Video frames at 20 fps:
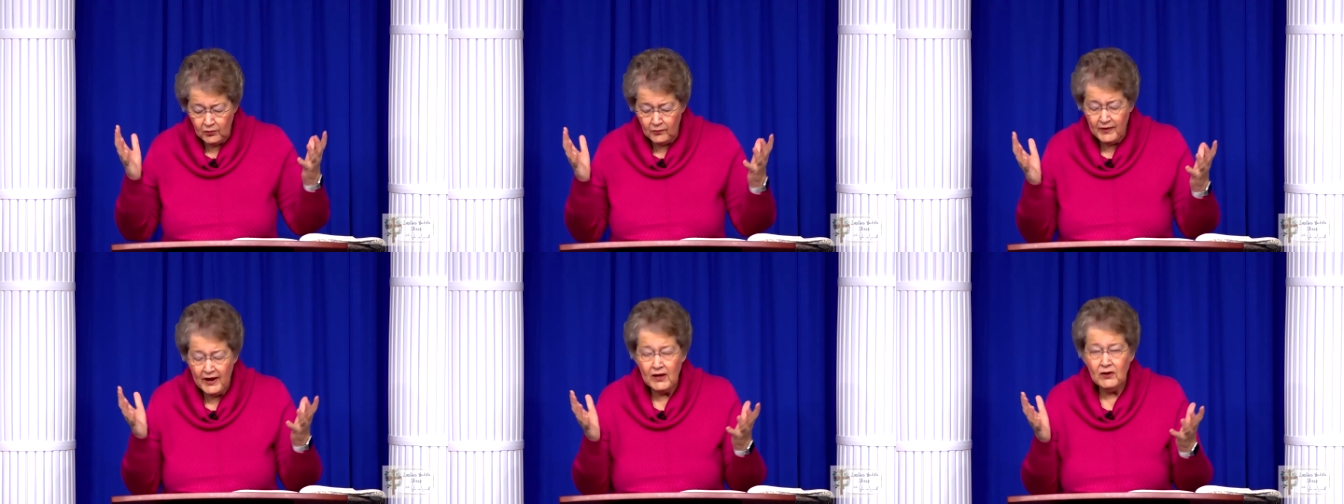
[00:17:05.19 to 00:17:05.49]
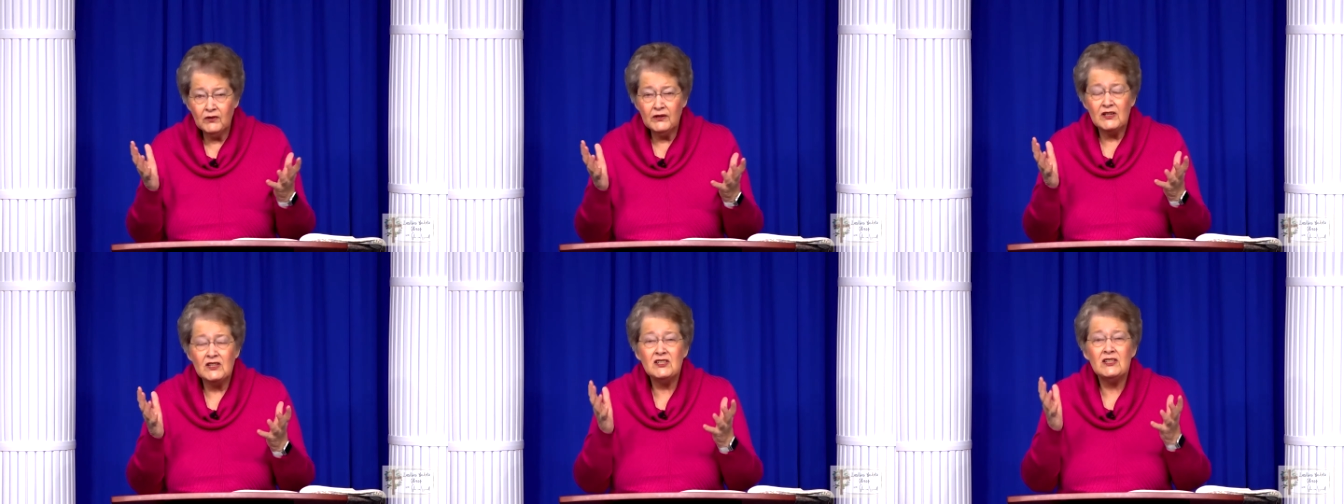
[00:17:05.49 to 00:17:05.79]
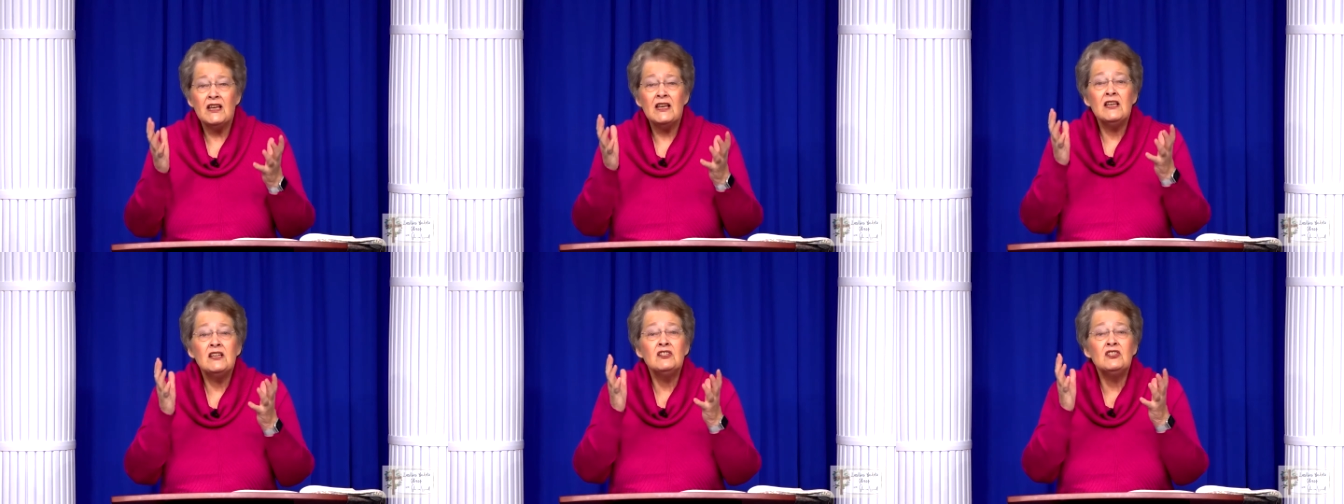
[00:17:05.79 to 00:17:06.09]
around us.
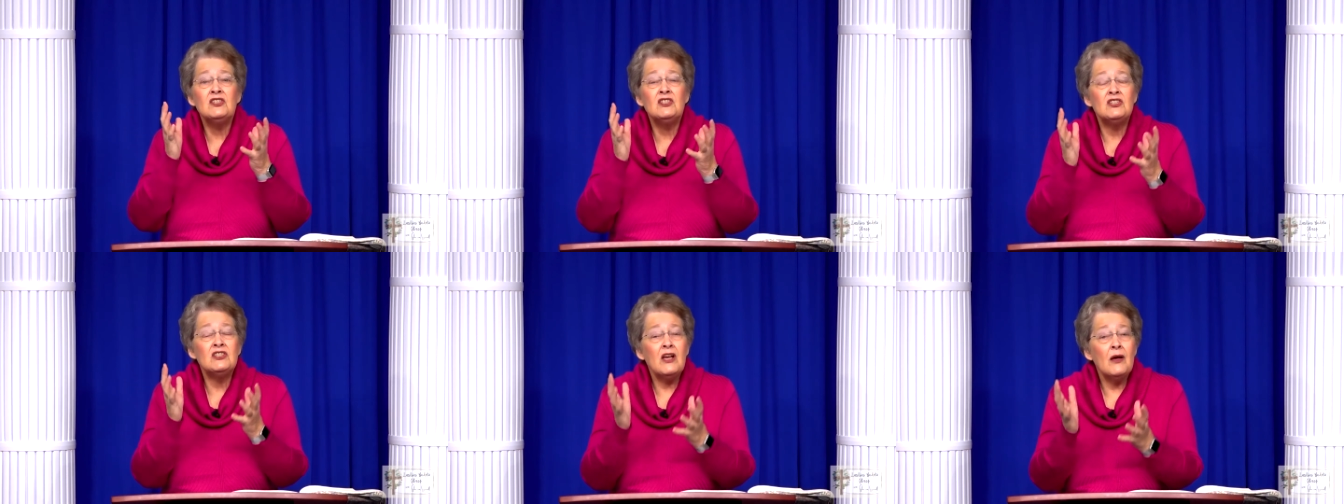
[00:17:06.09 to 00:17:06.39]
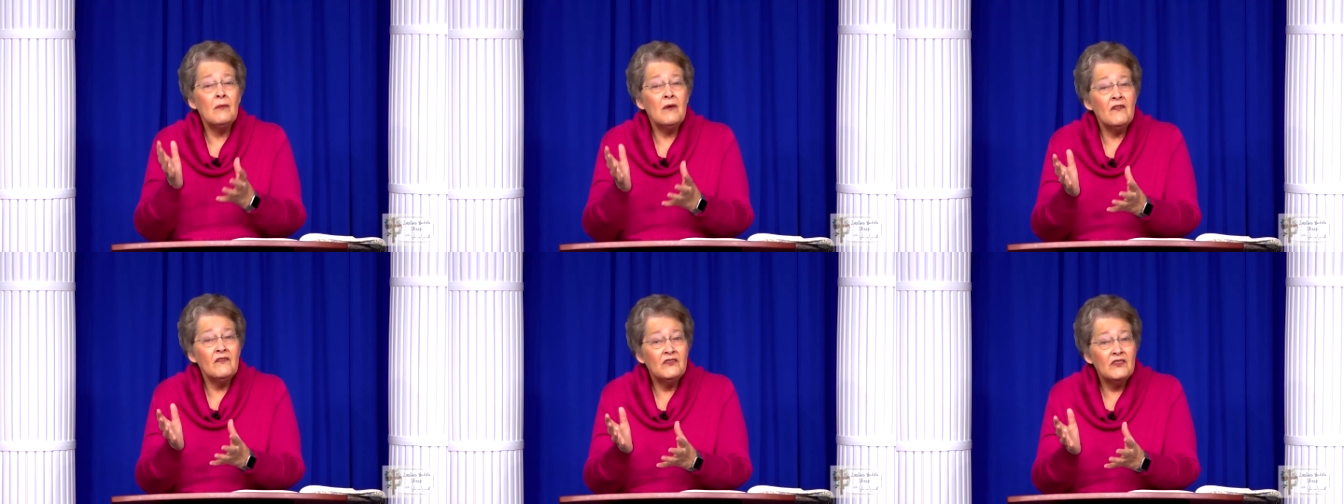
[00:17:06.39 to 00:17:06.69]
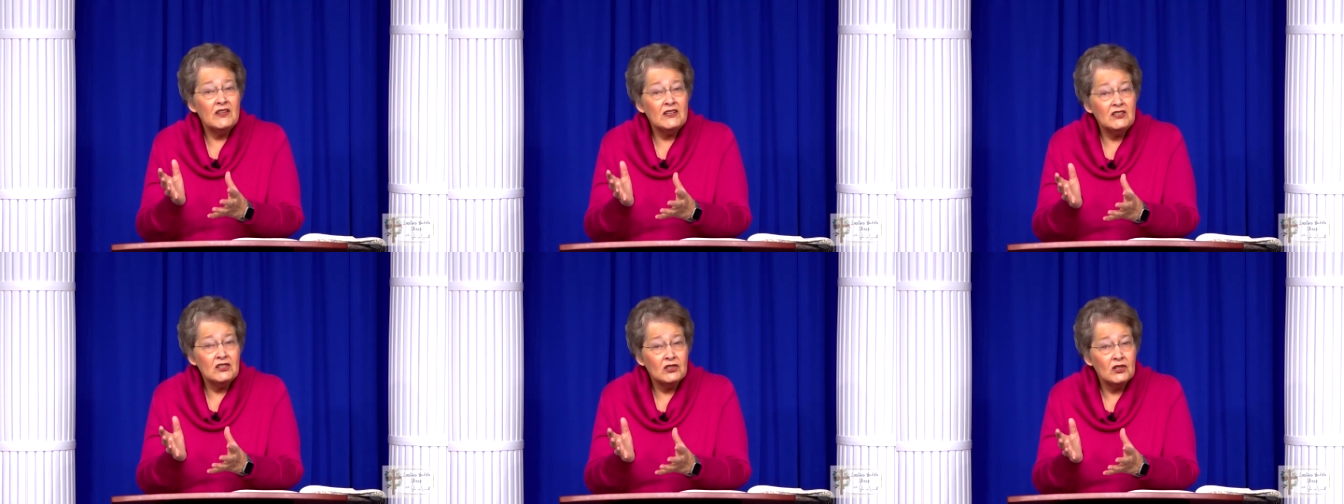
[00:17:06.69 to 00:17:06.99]
Some of
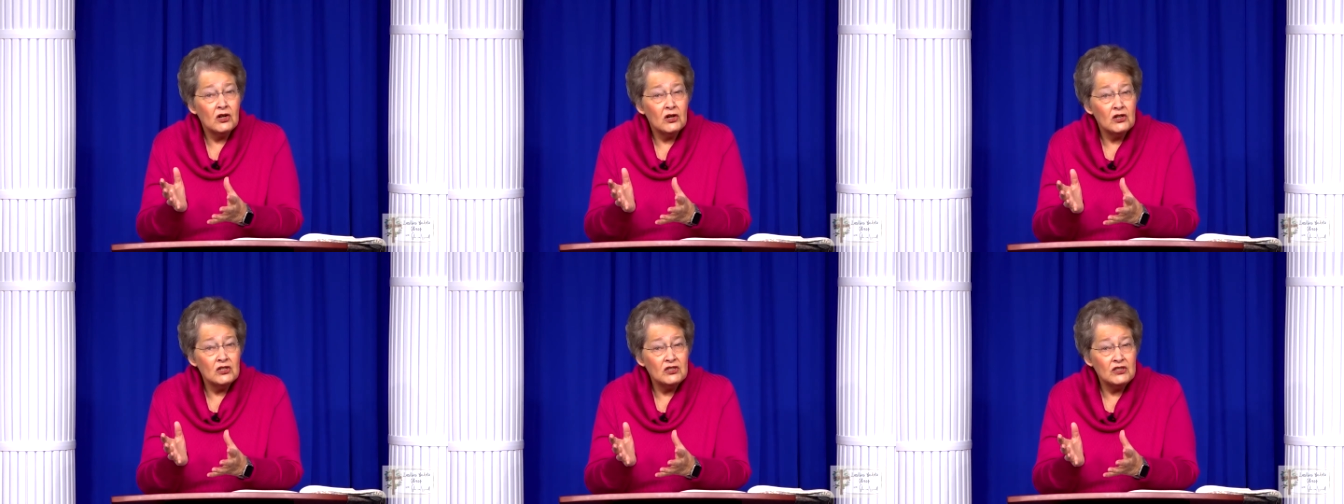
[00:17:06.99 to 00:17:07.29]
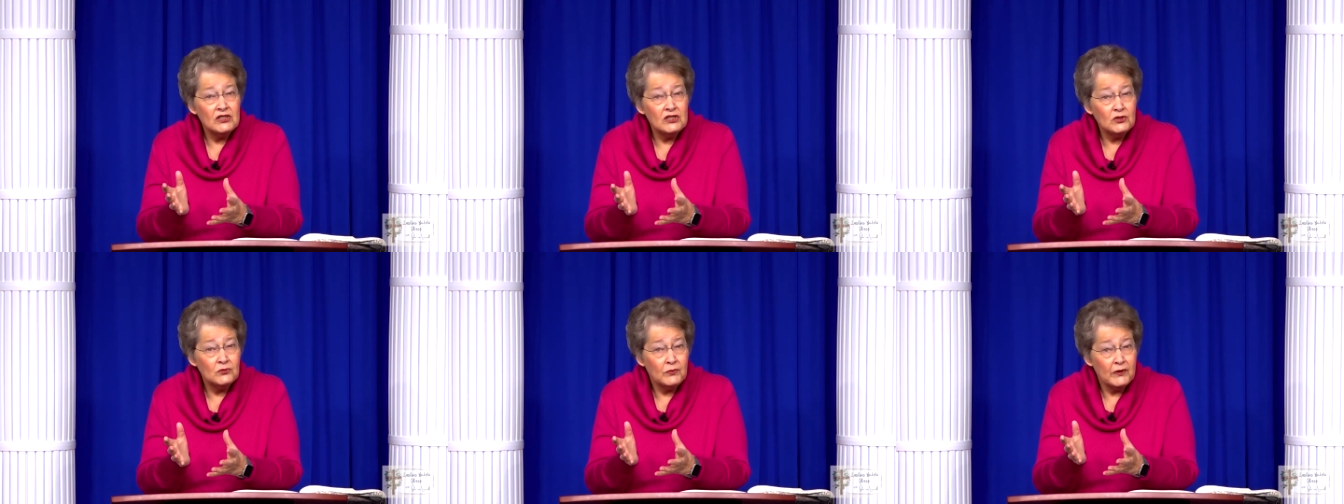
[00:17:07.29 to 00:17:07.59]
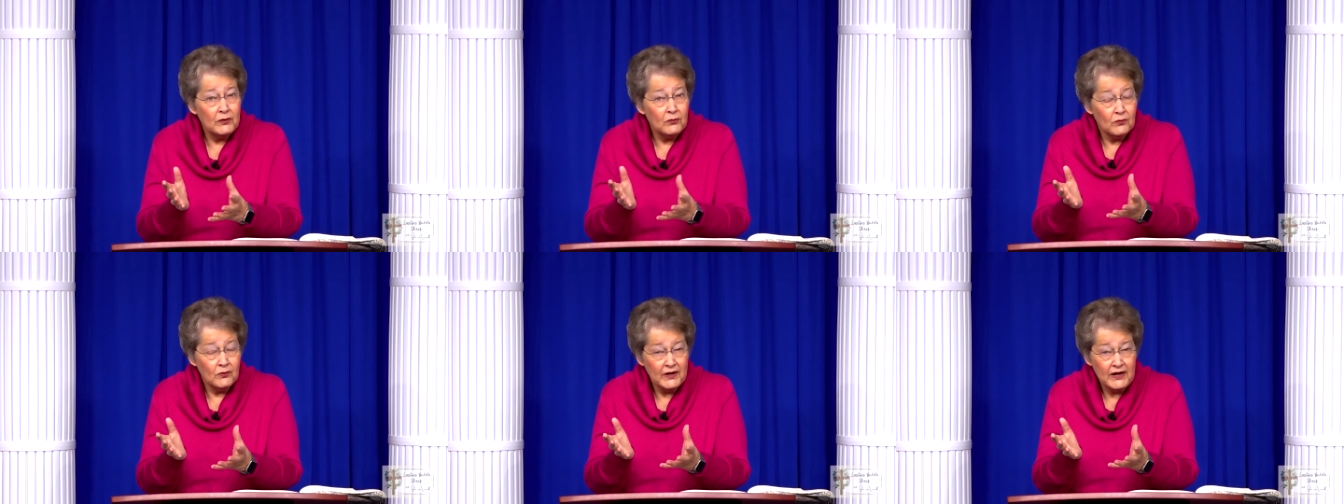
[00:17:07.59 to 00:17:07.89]
these curses,
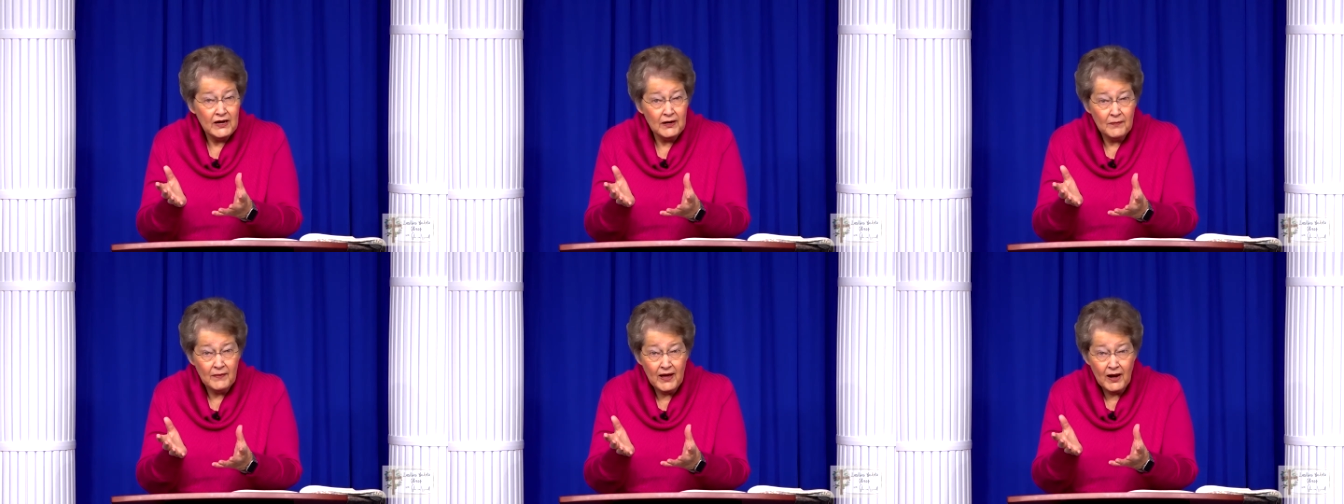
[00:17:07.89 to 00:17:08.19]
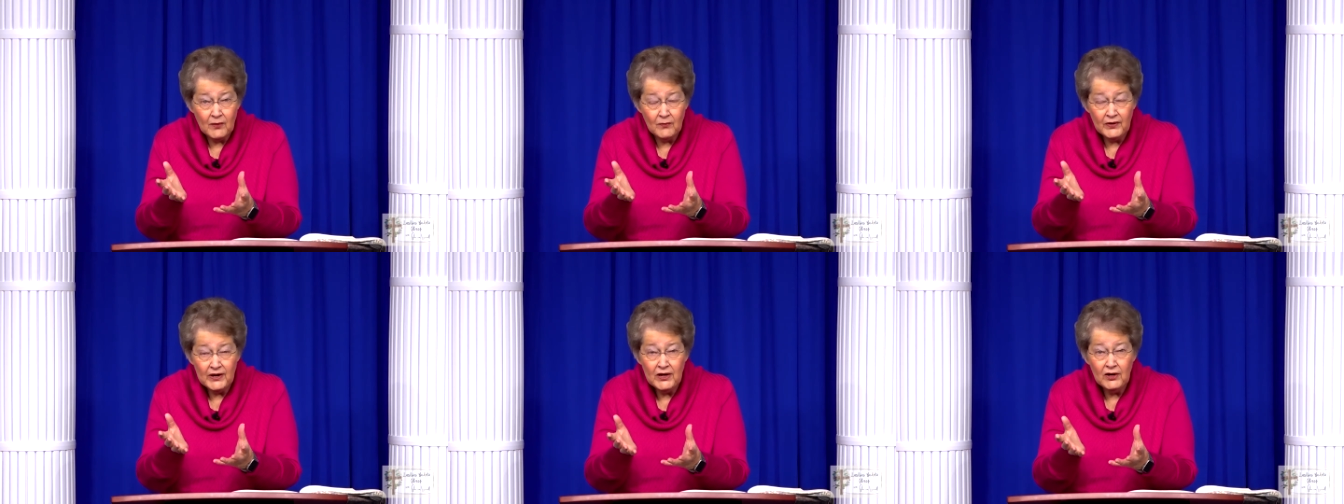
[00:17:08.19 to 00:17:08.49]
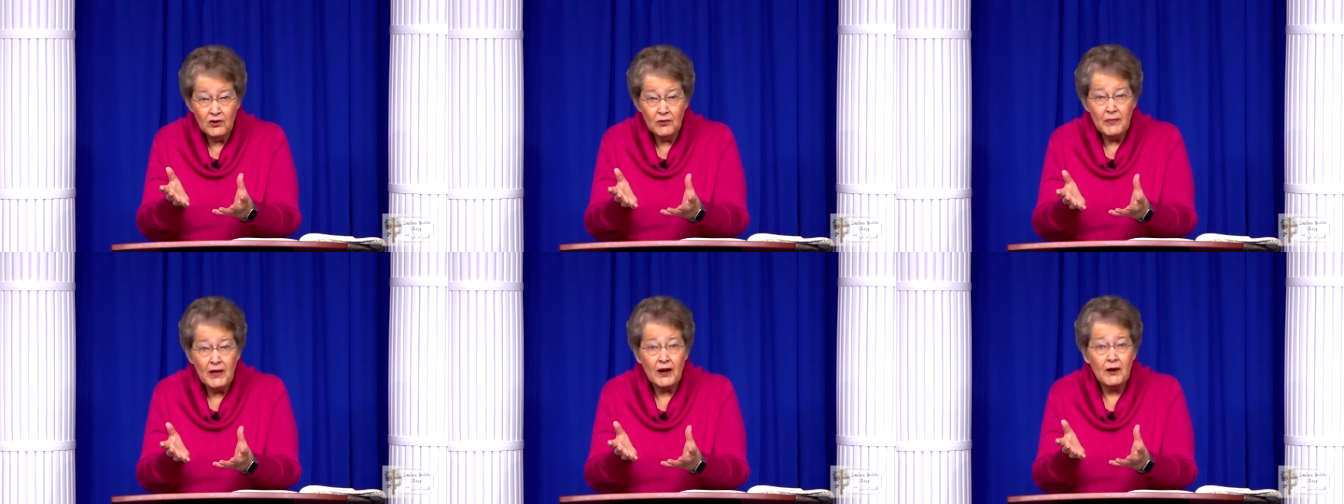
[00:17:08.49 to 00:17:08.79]
we read about them, we
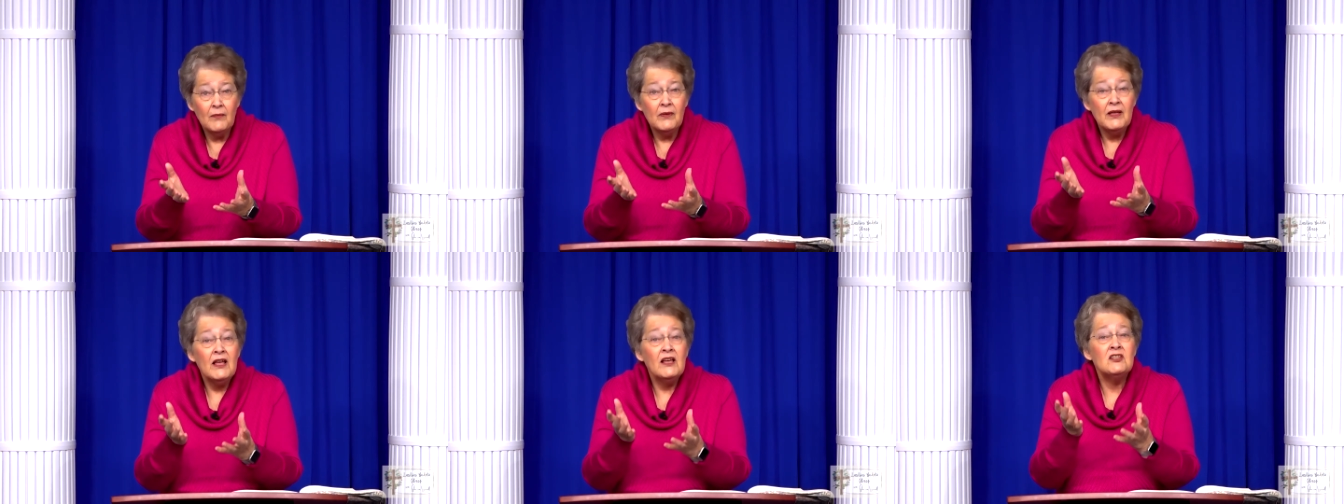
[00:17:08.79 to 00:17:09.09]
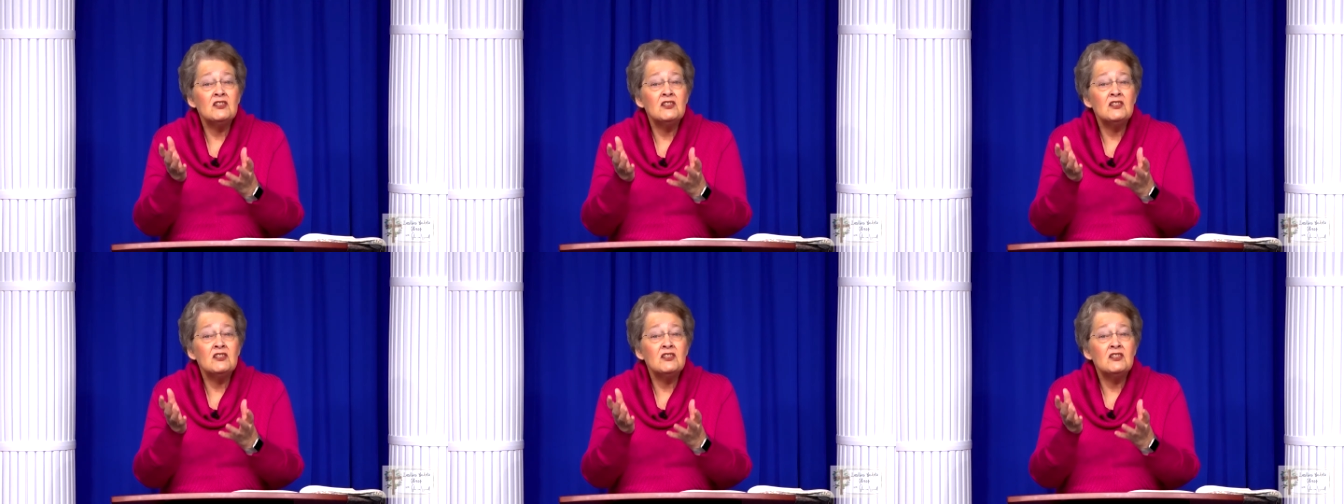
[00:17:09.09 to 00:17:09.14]
hear about them.